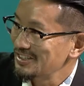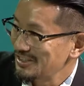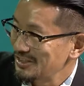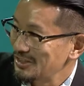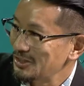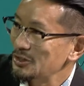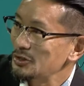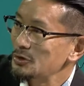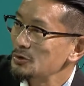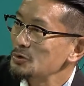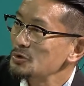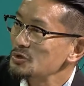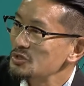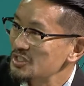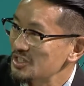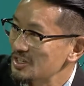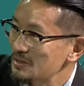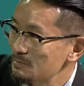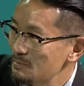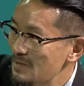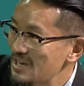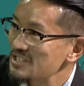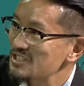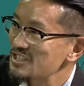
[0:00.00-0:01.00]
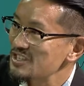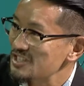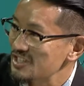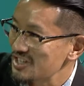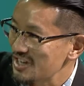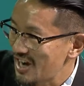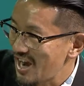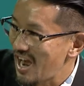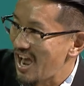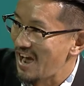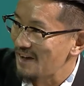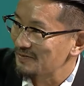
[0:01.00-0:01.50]
using
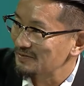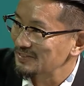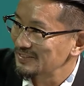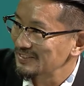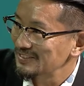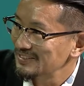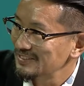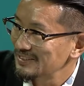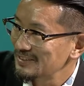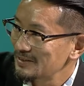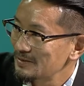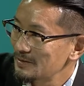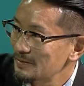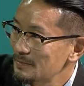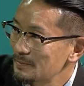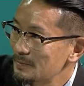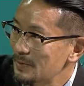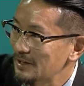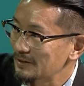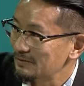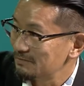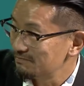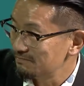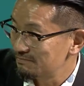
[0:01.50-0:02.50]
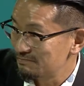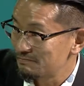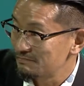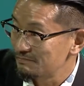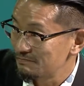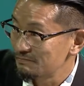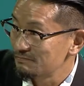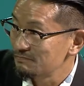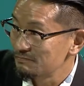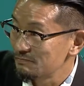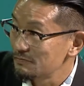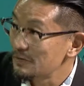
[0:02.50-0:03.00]
messaging app,
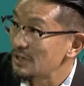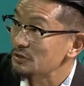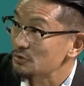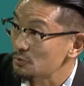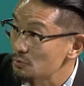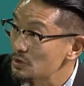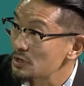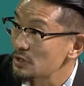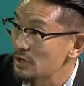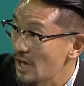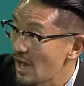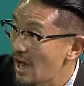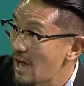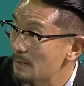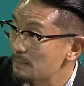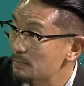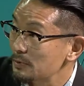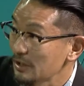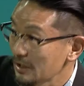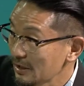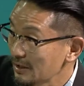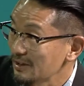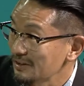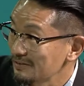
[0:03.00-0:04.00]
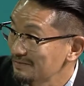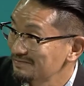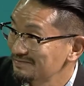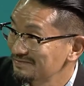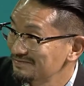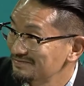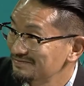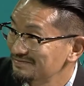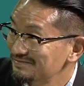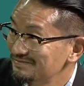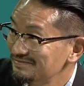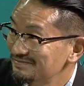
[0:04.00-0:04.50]
but that's really
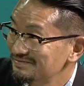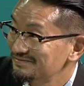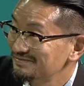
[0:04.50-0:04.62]
happening.